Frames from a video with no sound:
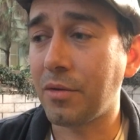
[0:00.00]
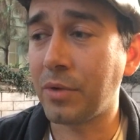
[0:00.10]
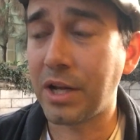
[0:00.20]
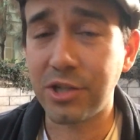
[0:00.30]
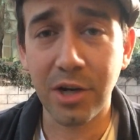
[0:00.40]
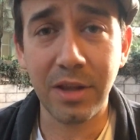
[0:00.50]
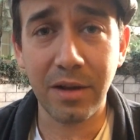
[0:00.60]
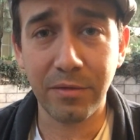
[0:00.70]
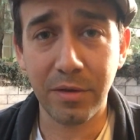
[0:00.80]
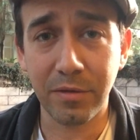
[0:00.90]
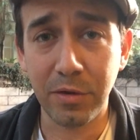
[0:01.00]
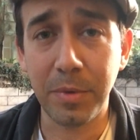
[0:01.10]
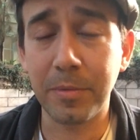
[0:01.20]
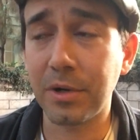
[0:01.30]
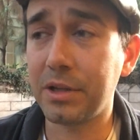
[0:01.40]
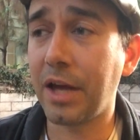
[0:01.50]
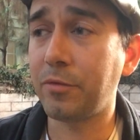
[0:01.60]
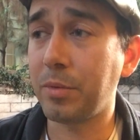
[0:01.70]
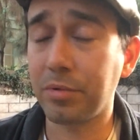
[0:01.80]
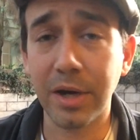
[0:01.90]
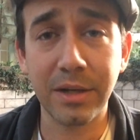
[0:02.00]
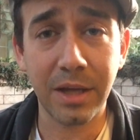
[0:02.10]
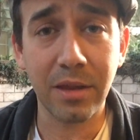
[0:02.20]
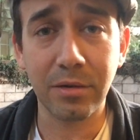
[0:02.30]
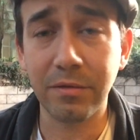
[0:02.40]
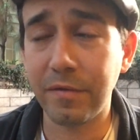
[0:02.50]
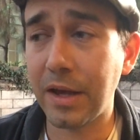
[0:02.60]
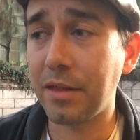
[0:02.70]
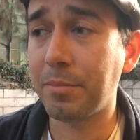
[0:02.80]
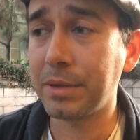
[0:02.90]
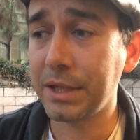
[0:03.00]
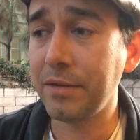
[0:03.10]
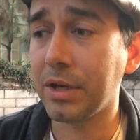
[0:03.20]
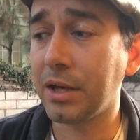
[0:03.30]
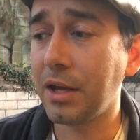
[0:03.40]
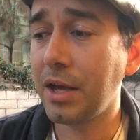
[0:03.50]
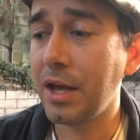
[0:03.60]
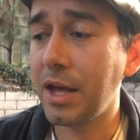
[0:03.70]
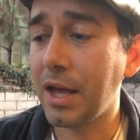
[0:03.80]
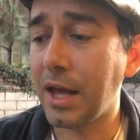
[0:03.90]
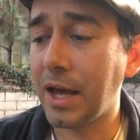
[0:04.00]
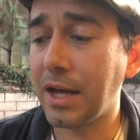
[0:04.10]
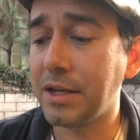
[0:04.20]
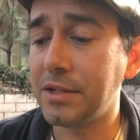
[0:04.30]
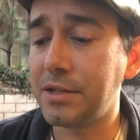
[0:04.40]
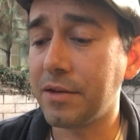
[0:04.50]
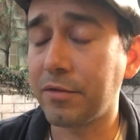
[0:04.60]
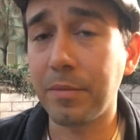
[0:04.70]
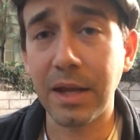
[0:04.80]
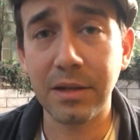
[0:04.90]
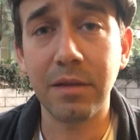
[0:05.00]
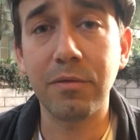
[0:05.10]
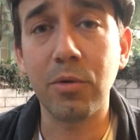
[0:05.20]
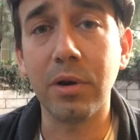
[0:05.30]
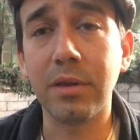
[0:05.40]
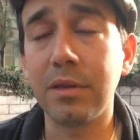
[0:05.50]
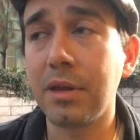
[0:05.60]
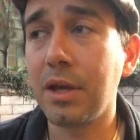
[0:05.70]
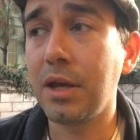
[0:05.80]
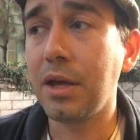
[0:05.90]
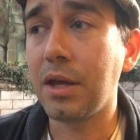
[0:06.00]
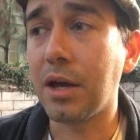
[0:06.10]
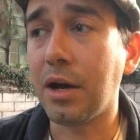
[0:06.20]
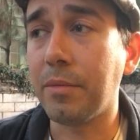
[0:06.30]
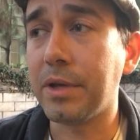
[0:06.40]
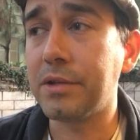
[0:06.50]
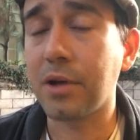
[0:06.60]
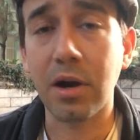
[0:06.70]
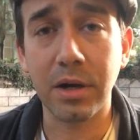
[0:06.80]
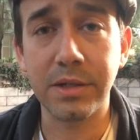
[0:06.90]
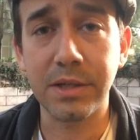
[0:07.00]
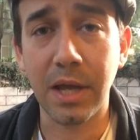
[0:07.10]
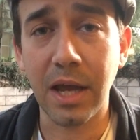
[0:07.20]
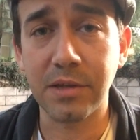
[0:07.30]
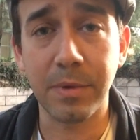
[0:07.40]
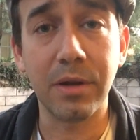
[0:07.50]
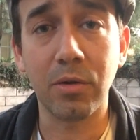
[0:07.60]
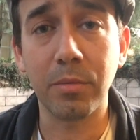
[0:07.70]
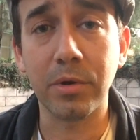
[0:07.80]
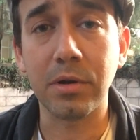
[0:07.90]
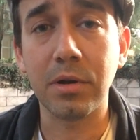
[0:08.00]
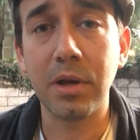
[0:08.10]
when I shared that in front of the few people that are left, we prayed together in faith, believing. And from that day forth, his heart has been normal.